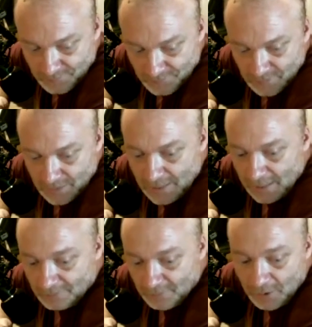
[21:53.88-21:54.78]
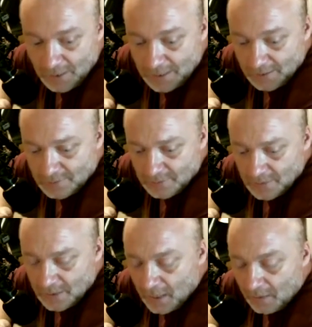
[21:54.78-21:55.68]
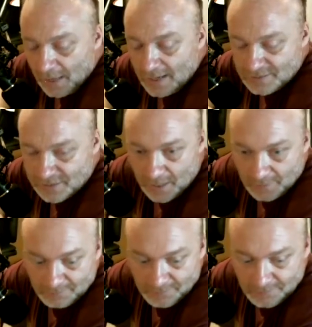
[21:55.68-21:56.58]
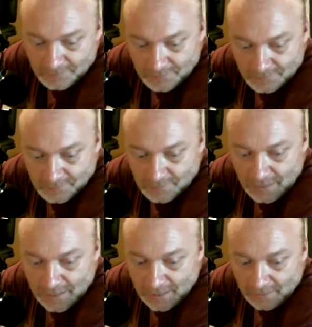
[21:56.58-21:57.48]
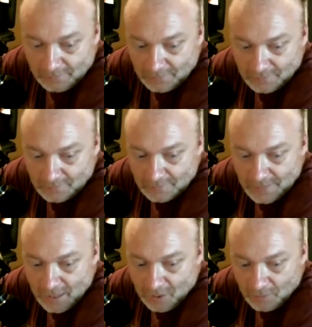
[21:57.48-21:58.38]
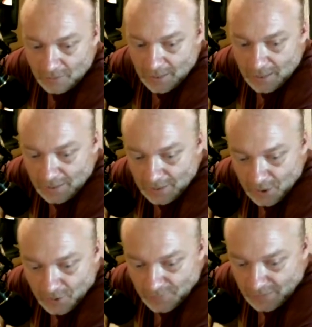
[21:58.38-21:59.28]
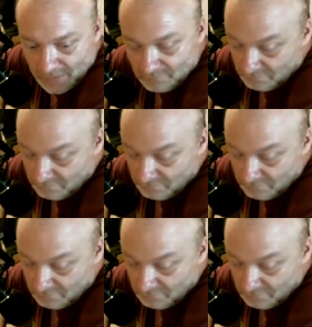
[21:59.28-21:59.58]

And I thought I had a lot of time, and now I know that